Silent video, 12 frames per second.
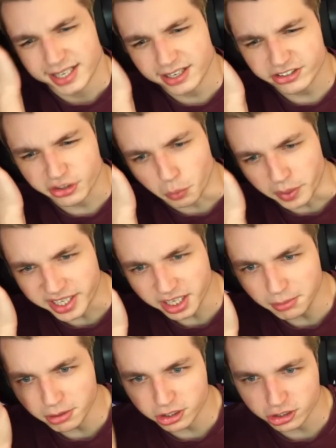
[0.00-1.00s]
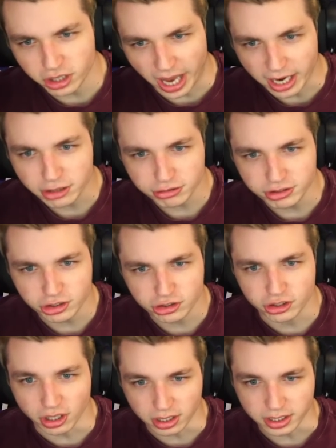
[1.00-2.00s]
doesn't weaken him or does it actually
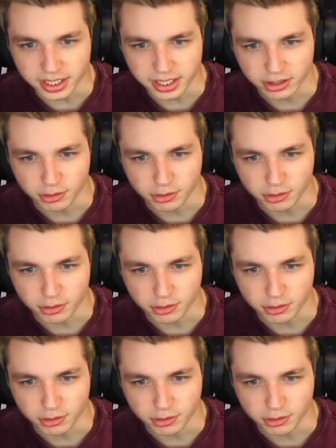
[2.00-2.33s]
just delete his